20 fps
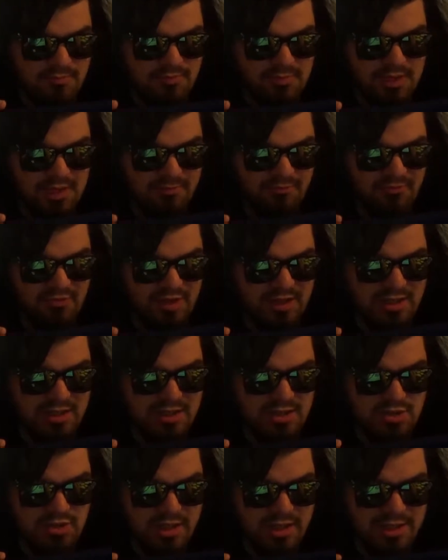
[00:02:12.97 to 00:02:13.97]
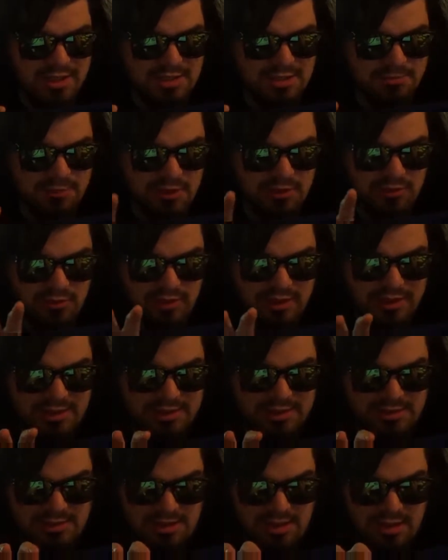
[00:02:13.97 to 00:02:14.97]
The Infinity Train has been
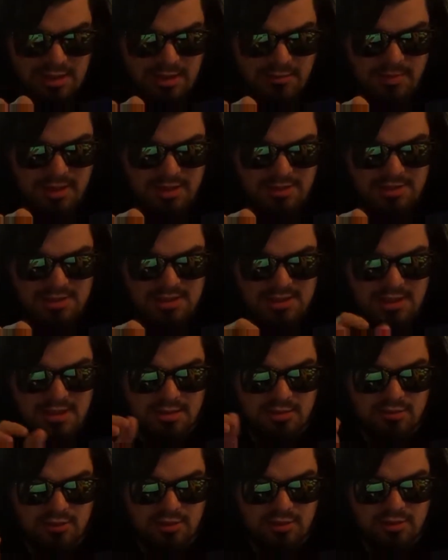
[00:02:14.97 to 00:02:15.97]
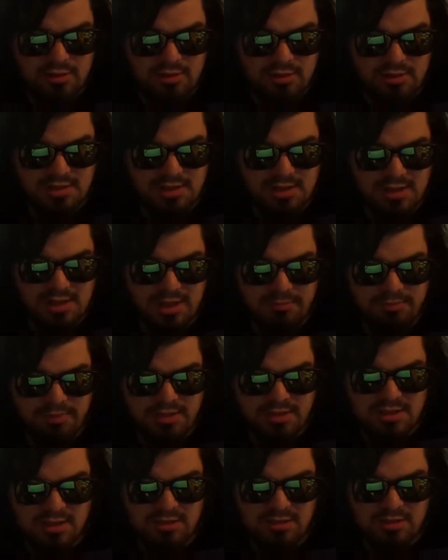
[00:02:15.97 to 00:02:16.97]
greenlit. About 10 or 13
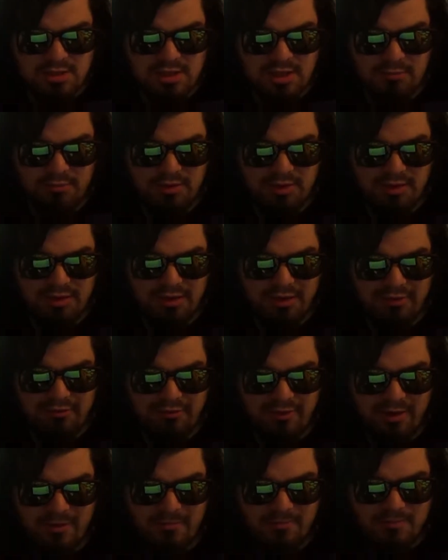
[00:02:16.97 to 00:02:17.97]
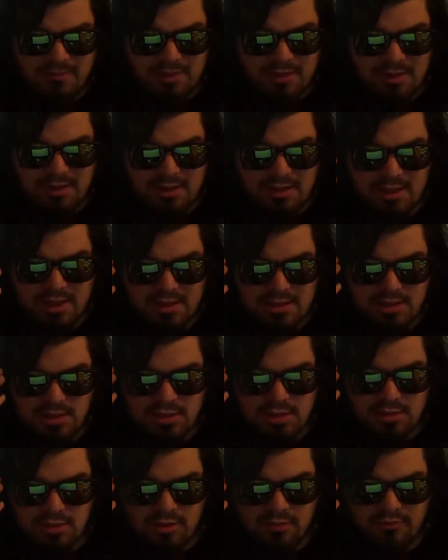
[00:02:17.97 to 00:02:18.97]
episodes, I believe. Not
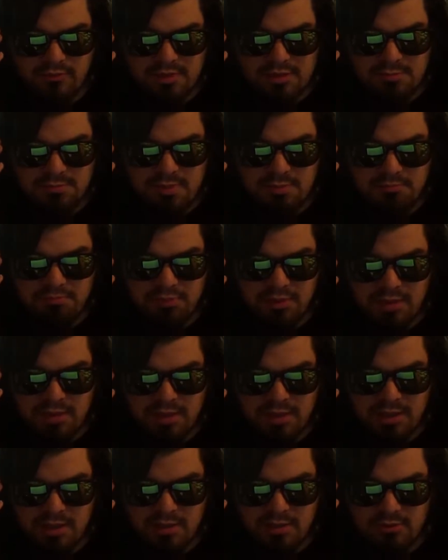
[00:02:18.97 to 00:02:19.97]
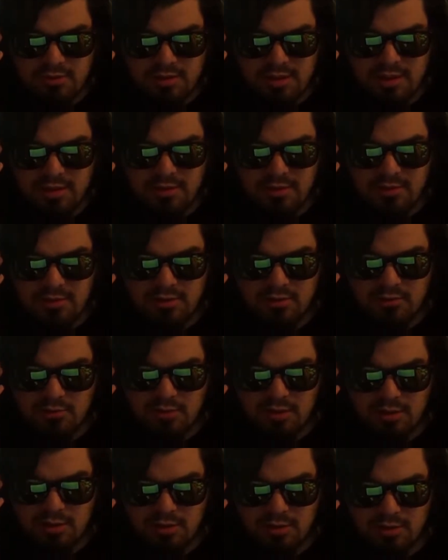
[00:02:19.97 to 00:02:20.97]
sure if it's been put out there in the
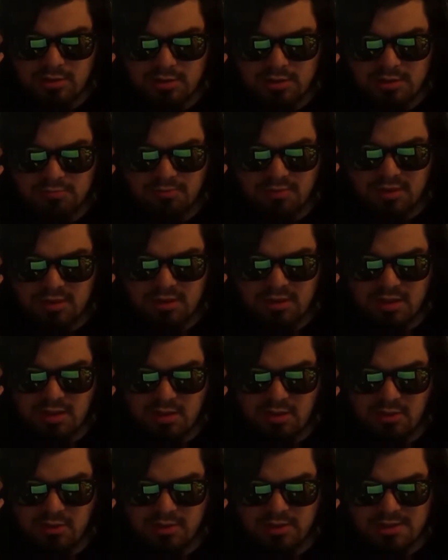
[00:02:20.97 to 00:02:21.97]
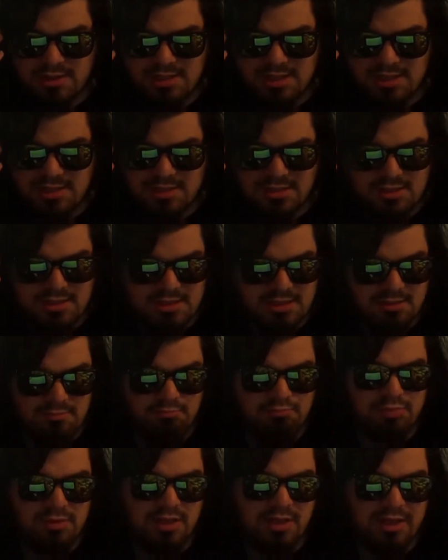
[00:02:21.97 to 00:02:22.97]
world, but Owen Dennis
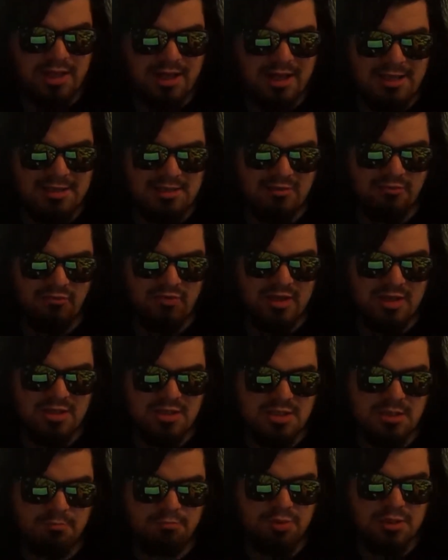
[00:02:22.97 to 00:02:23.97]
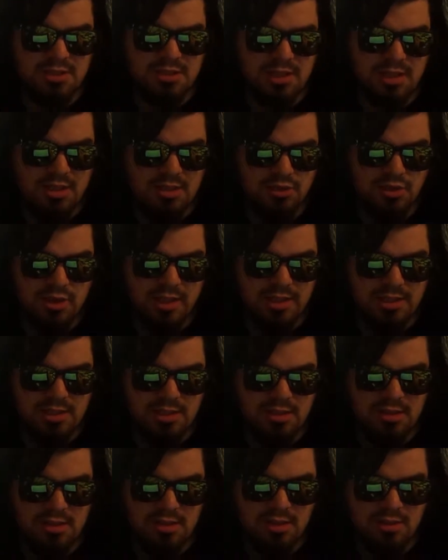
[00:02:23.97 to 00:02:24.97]
simply had to finish up his contract
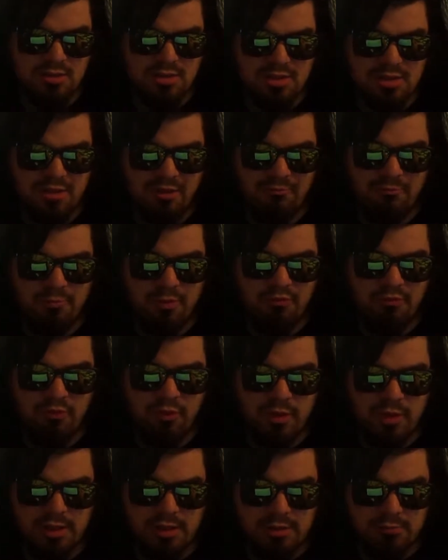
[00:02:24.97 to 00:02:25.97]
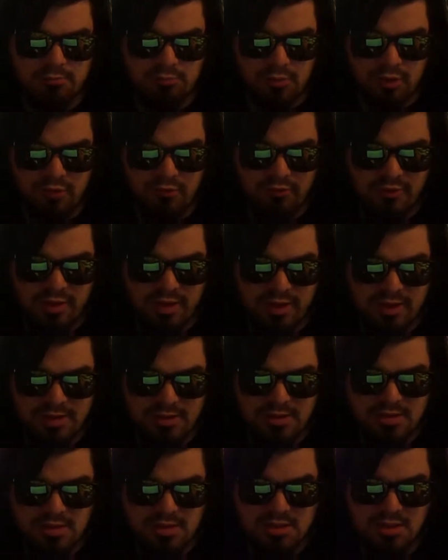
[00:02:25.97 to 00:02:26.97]
on Close Enough before he could move
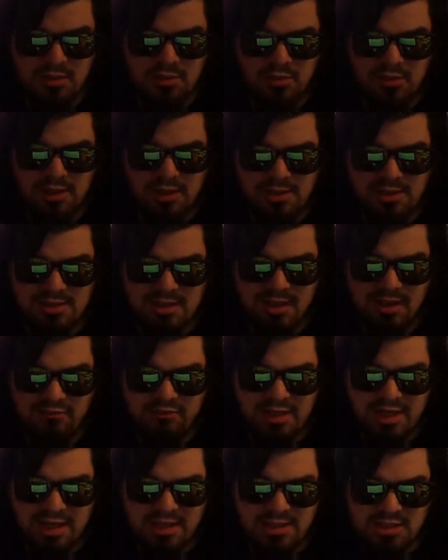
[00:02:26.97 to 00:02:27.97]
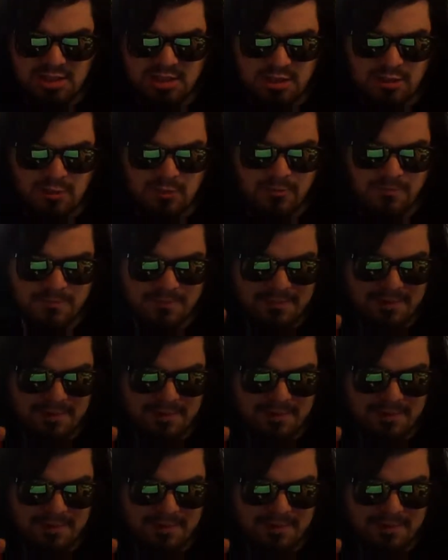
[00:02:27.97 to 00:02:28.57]
on, so he's off that show.